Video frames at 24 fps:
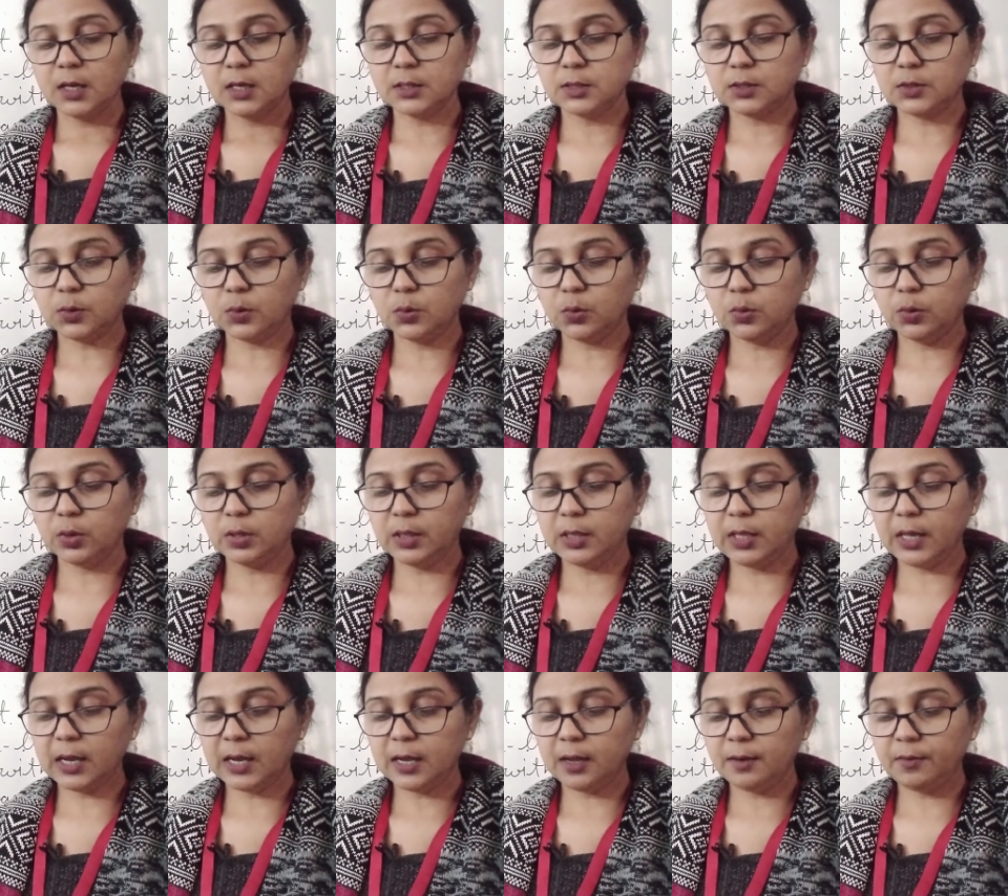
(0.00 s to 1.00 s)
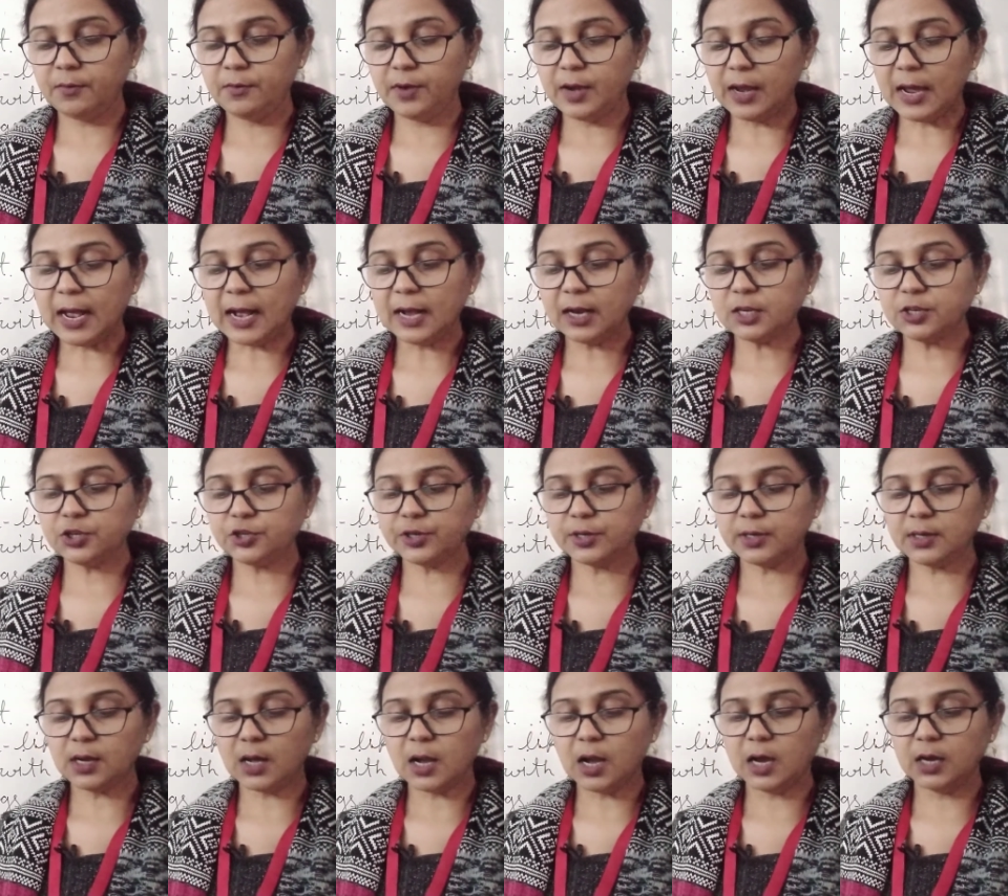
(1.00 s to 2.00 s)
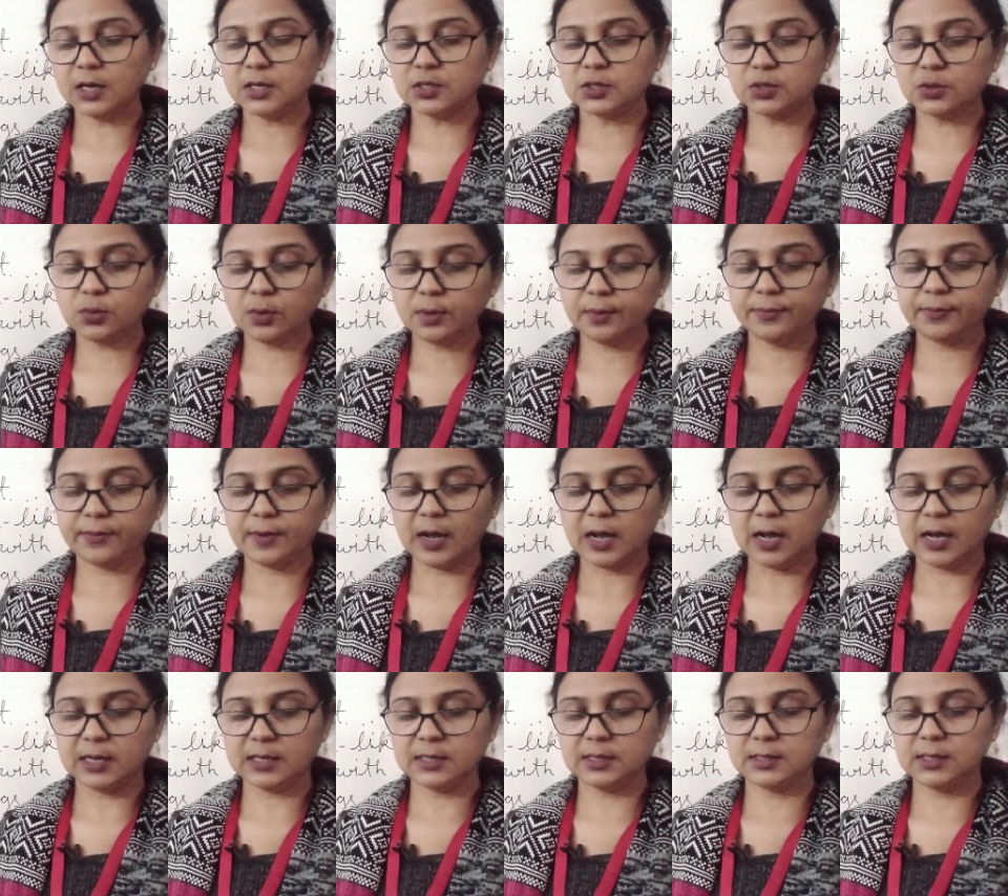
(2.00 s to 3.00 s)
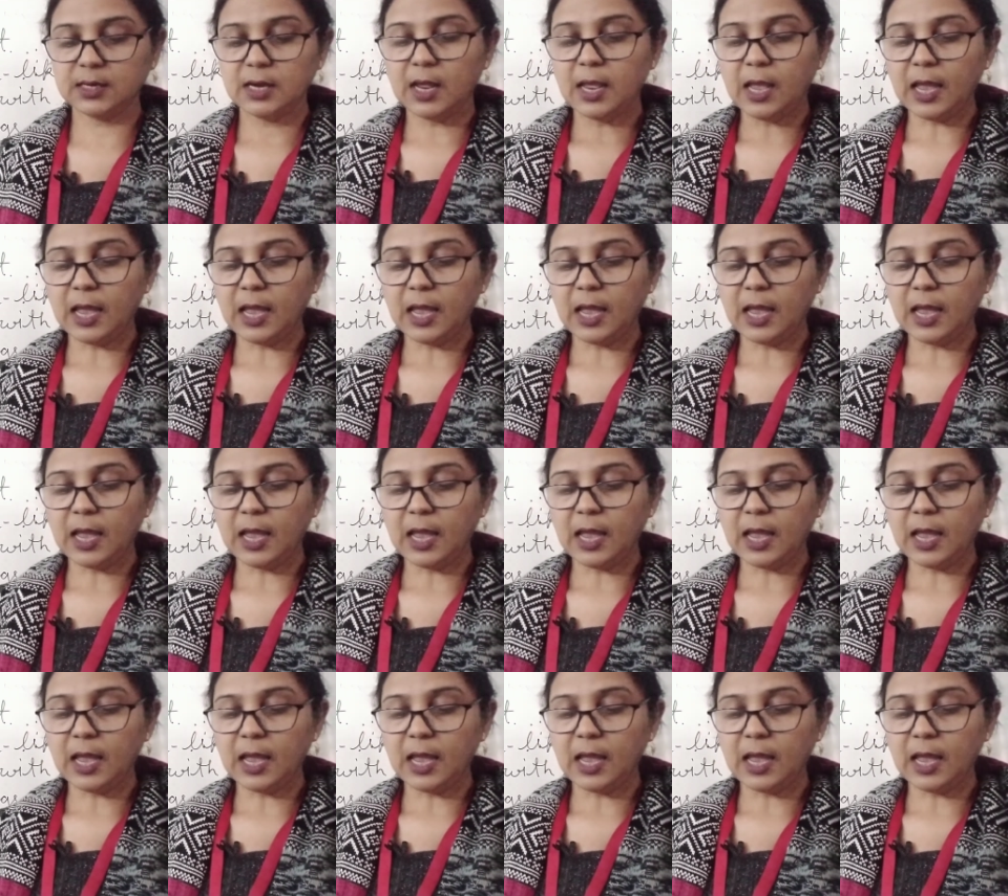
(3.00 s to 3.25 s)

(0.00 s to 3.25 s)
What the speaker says: So their reaction are so fast,